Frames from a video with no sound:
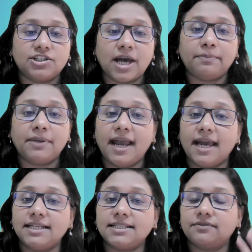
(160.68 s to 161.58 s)
The
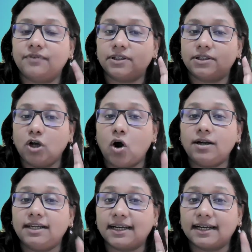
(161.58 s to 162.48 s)
chapter ends with
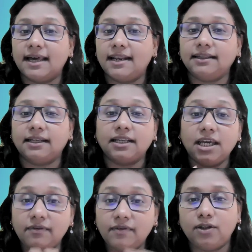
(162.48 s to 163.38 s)
God declaring
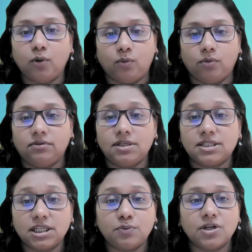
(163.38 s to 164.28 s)
that even though
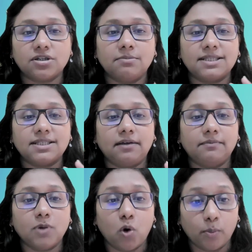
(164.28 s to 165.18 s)
the situation may
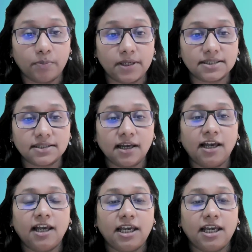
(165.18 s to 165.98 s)
seem hopeless,